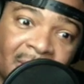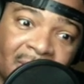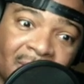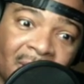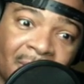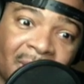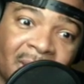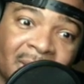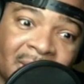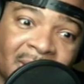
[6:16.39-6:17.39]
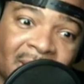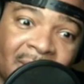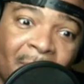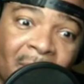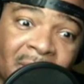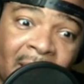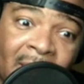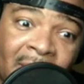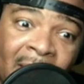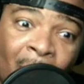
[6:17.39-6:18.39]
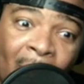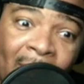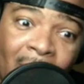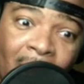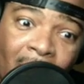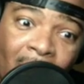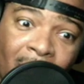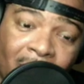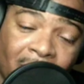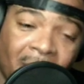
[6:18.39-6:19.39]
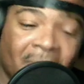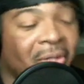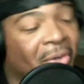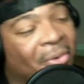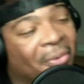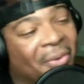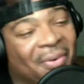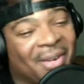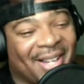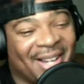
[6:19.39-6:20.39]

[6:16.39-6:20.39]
You know what I mean? Is he partaking in that white girl? So we want to